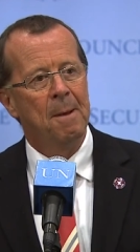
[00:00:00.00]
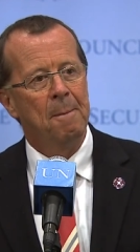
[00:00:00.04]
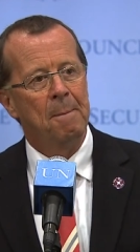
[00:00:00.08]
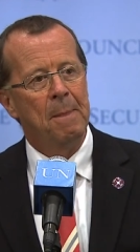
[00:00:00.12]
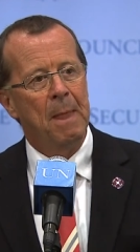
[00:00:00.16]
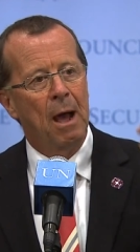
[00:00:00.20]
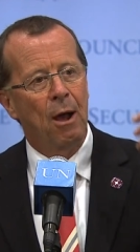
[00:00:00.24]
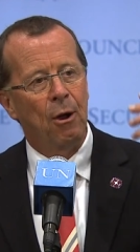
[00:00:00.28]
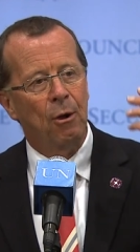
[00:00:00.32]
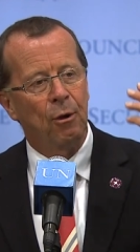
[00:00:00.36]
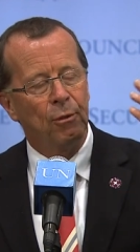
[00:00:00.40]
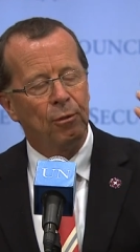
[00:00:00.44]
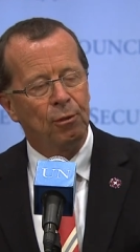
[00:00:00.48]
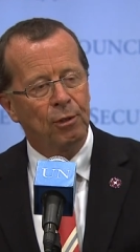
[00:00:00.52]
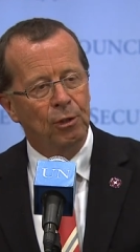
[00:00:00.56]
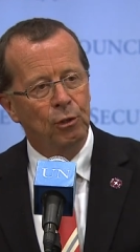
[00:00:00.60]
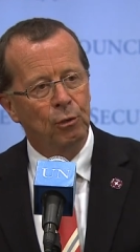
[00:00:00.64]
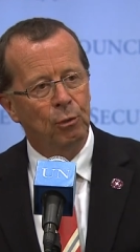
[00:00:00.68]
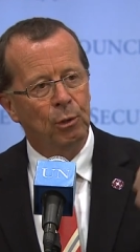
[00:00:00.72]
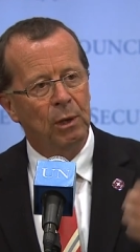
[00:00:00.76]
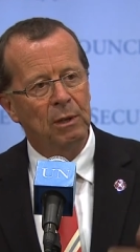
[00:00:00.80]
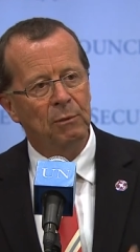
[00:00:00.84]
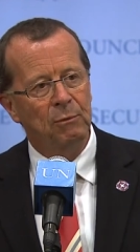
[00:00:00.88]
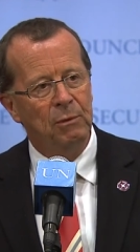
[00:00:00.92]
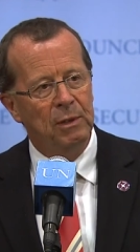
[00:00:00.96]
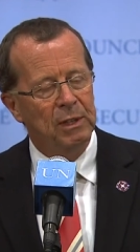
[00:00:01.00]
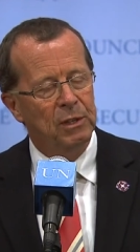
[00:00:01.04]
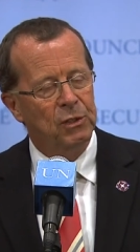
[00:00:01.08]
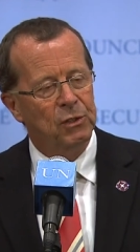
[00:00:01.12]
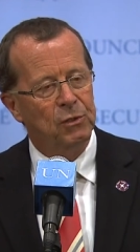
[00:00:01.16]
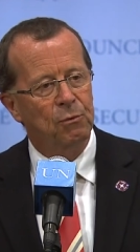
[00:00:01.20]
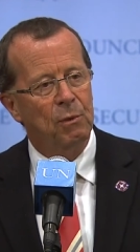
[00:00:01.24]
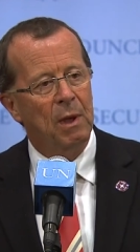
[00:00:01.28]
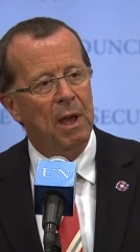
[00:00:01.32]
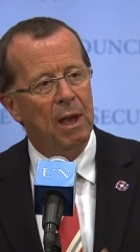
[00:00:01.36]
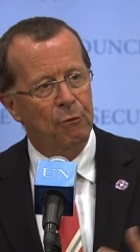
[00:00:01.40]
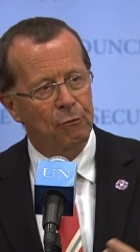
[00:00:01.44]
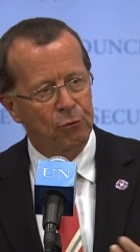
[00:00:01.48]
Now, the
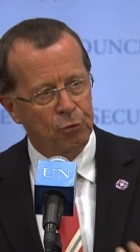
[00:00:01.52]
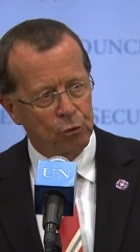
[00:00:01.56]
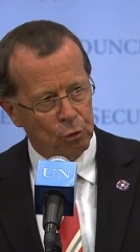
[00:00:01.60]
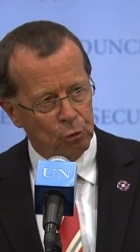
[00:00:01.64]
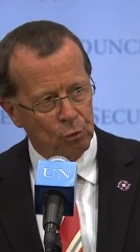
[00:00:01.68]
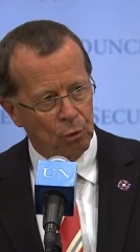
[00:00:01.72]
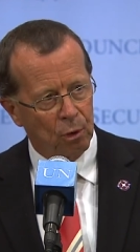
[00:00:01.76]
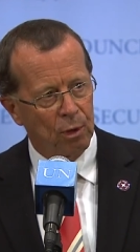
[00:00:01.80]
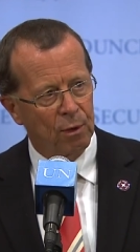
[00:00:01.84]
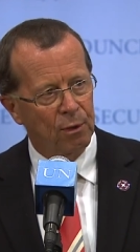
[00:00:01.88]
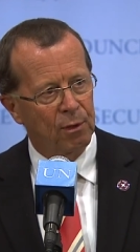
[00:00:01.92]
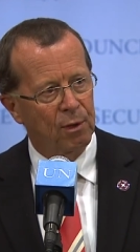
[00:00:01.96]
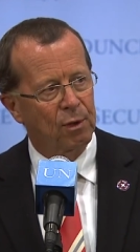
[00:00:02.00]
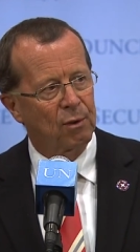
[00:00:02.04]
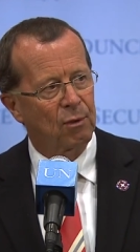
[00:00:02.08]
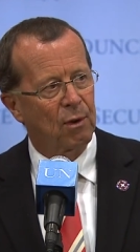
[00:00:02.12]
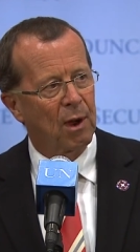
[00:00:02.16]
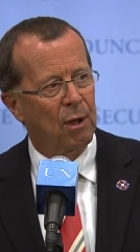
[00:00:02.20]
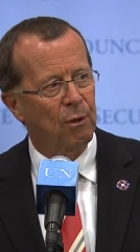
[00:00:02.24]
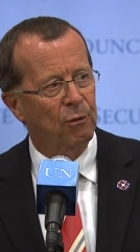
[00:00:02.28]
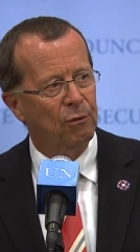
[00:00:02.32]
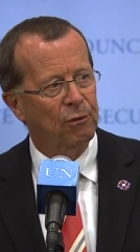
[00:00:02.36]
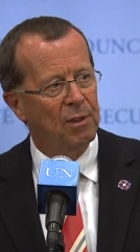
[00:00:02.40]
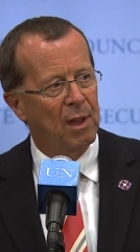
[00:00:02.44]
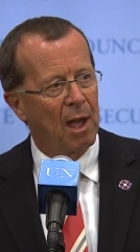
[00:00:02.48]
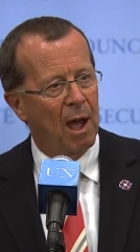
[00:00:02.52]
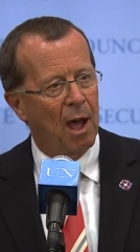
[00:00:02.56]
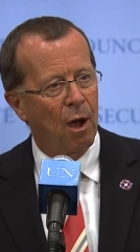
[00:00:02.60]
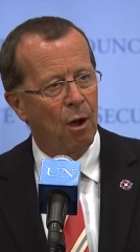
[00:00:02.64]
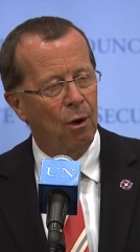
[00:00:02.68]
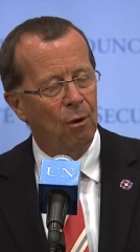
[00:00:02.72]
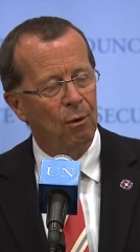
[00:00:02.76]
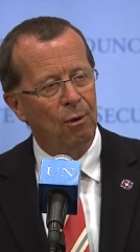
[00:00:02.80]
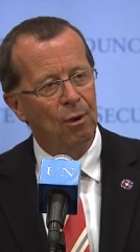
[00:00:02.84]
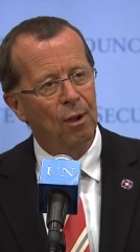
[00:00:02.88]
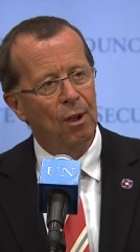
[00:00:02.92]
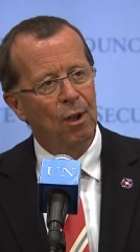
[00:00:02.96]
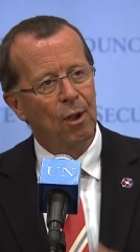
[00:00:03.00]
UAVs, we have two on the ground
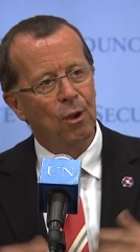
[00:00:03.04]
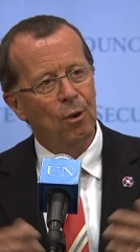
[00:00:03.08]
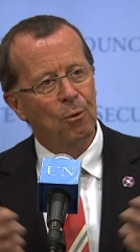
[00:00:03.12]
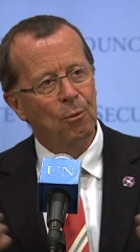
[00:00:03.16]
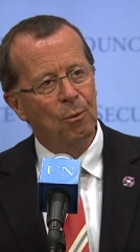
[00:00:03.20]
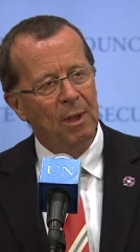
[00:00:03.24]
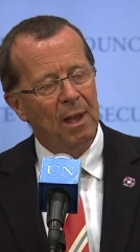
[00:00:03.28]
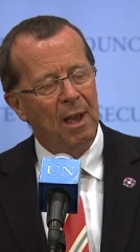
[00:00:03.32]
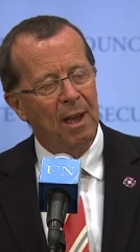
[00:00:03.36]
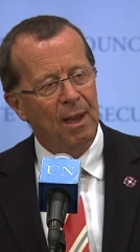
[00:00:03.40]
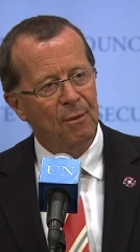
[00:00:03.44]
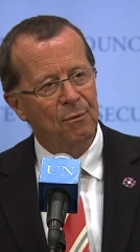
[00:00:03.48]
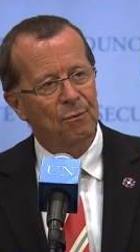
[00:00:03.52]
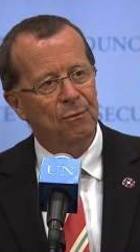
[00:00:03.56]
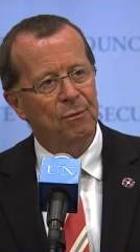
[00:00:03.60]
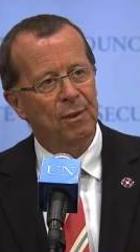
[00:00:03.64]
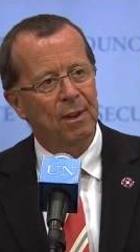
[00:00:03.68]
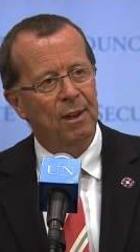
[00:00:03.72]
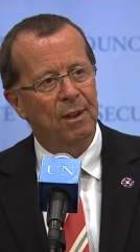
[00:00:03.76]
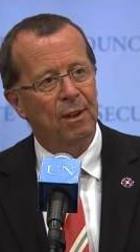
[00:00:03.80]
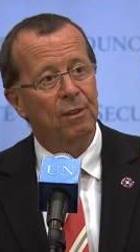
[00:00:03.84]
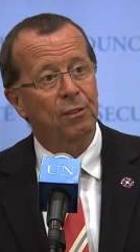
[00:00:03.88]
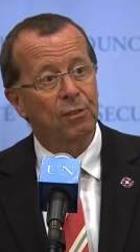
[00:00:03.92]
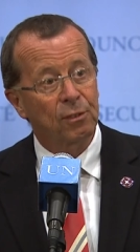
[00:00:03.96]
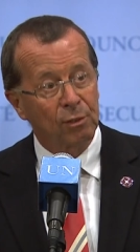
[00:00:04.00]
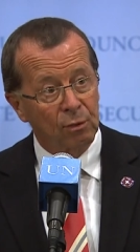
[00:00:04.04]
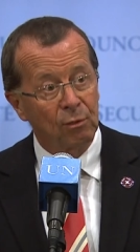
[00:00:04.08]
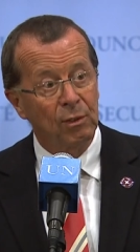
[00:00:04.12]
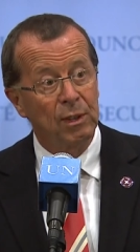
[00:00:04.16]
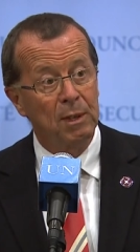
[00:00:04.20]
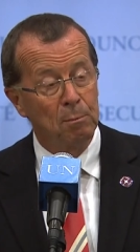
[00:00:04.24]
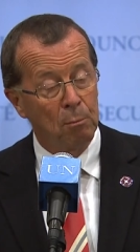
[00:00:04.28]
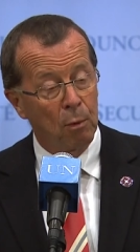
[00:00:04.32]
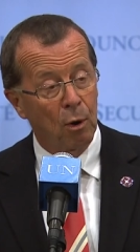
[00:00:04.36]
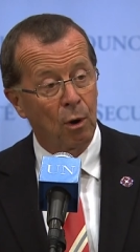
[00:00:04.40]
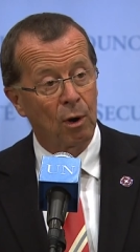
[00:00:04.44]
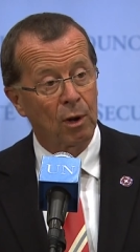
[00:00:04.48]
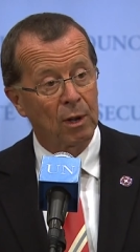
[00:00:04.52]
now. We have uh, three
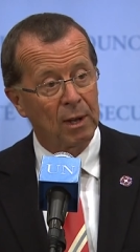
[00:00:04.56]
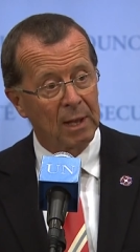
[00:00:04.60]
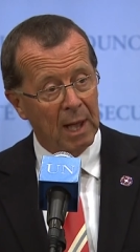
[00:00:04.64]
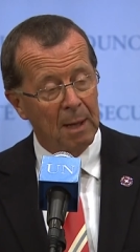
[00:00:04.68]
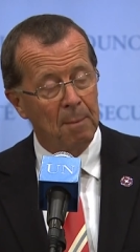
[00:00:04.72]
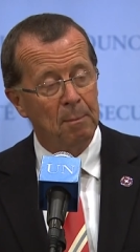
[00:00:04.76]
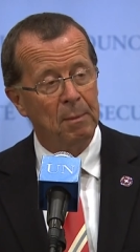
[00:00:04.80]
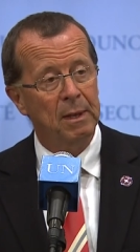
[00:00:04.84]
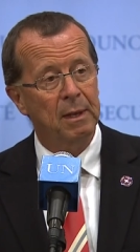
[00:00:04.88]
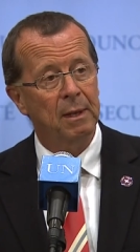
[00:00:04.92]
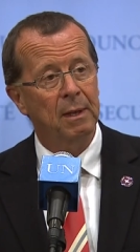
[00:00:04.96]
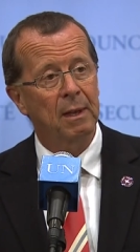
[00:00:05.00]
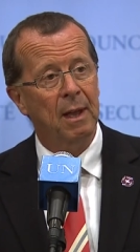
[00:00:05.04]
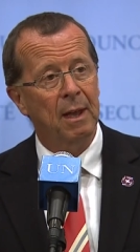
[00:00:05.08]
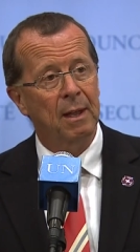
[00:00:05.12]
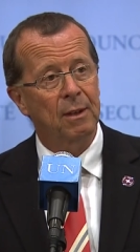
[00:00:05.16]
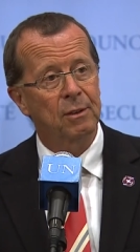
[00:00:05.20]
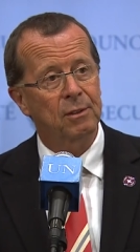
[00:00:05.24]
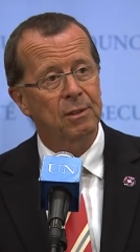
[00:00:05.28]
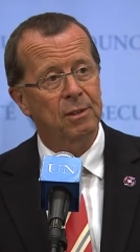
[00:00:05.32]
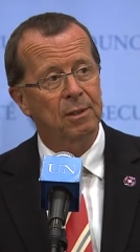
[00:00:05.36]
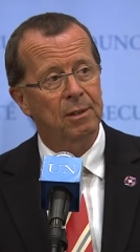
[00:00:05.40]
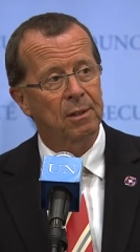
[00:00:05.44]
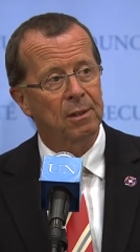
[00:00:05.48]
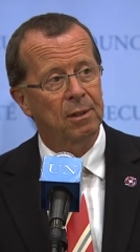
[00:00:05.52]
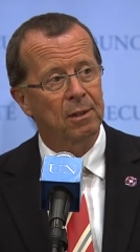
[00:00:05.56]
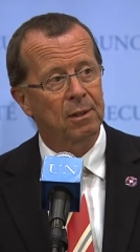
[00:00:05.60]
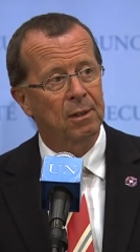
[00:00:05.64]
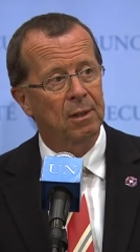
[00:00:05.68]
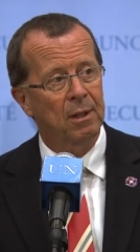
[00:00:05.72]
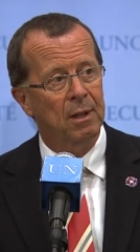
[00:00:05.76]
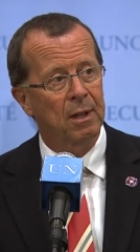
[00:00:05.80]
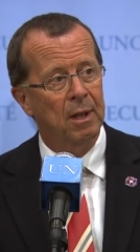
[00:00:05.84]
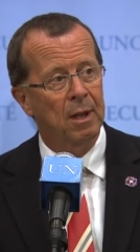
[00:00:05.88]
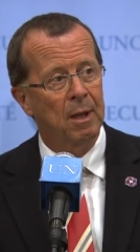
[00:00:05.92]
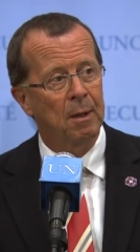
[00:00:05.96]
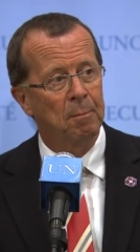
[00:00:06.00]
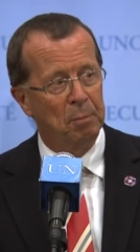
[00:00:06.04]
more coming until
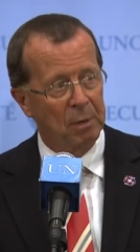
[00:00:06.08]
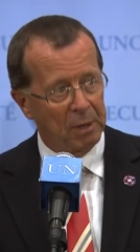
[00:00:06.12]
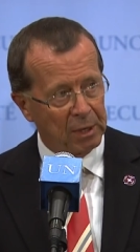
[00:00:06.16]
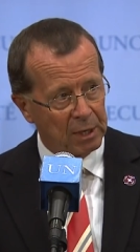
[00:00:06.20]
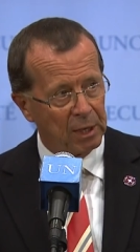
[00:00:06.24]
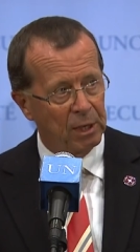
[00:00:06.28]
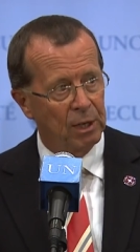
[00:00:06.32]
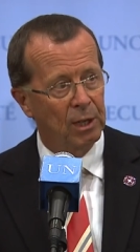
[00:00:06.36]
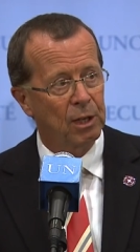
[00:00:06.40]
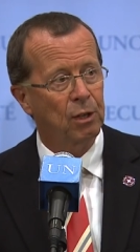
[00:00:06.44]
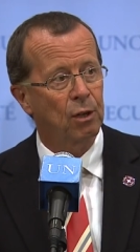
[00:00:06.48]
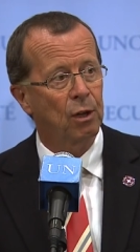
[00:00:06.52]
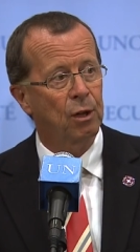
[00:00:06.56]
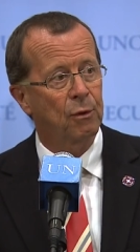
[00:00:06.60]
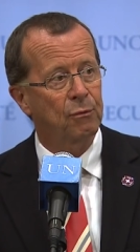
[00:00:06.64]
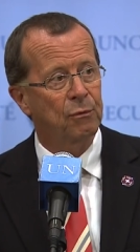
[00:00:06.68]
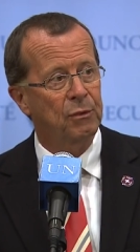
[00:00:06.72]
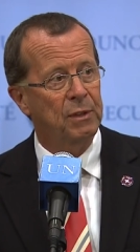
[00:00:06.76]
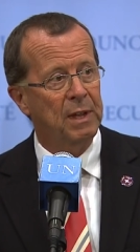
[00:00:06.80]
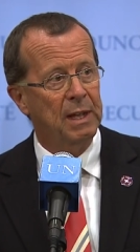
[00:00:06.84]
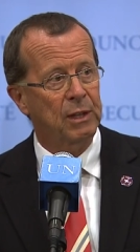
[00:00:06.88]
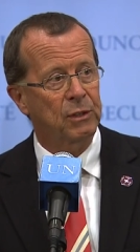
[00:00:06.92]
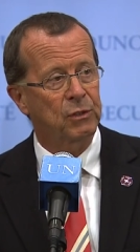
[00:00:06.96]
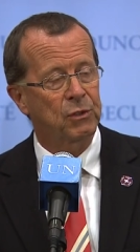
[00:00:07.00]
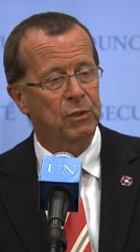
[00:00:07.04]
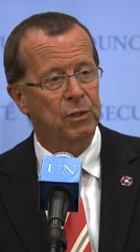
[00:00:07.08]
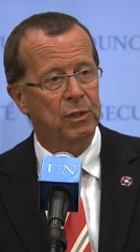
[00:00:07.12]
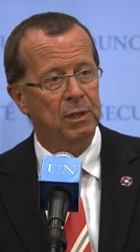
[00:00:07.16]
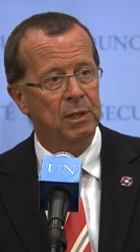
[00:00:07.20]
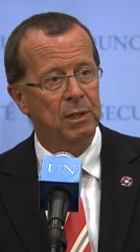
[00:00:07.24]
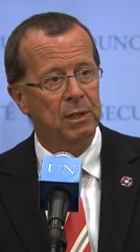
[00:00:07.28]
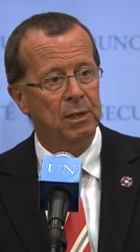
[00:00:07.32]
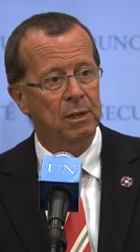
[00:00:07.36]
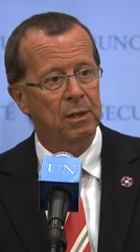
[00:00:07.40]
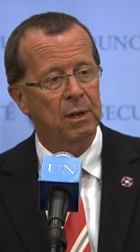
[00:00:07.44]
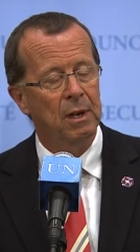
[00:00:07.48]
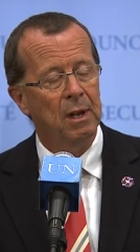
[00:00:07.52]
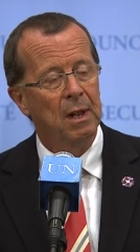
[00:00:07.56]
uh, beginning of next
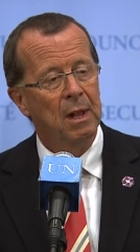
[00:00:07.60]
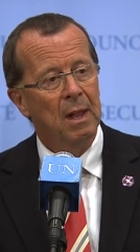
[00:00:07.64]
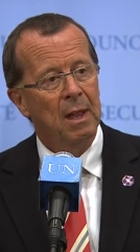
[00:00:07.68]
year,